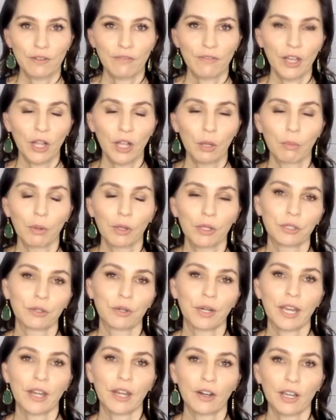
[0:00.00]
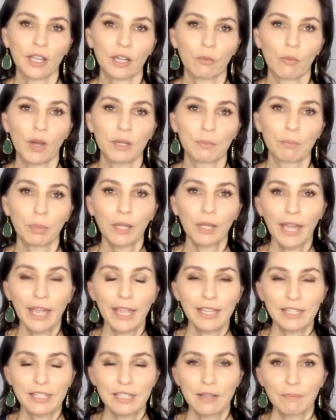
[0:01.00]
available in your area in one
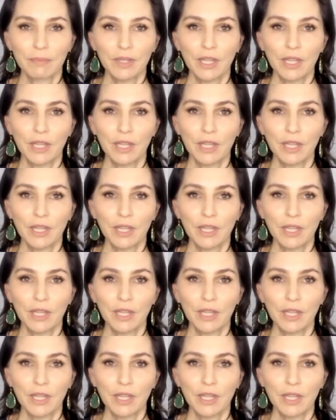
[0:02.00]
place,